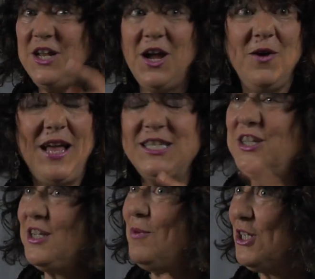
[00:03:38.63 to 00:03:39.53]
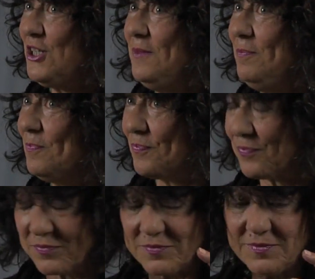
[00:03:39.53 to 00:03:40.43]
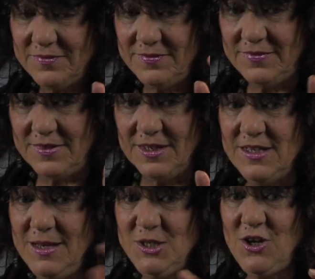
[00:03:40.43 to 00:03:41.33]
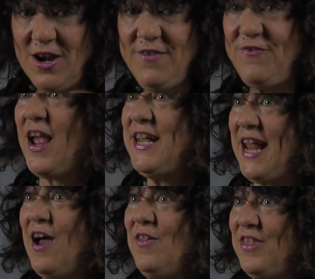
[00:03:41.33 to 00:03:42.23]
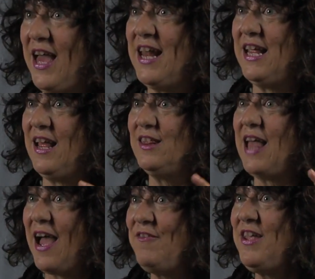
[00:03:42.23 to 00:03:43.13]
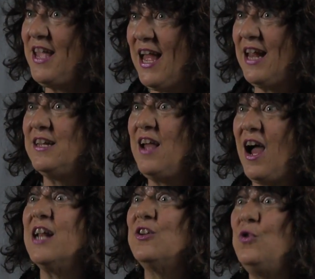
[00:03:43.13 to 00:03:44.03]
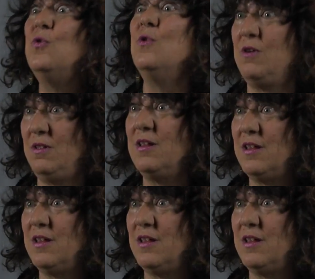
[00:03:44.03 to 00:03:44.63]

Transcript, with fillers: you know that's a good question because I'm starting to find out that Lafayette got cool.